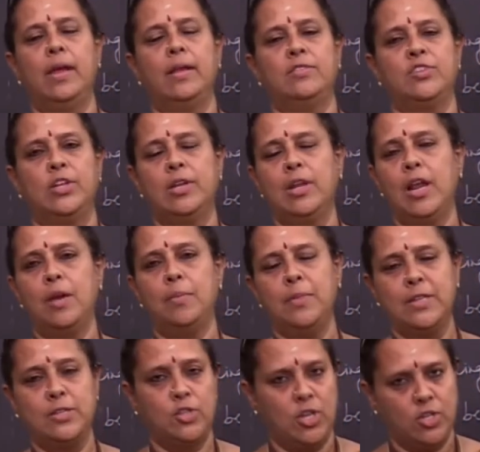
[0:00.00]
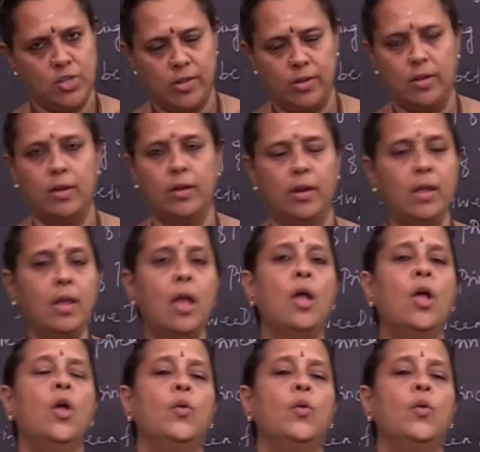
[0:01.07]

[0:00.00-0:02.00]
and general administration theory,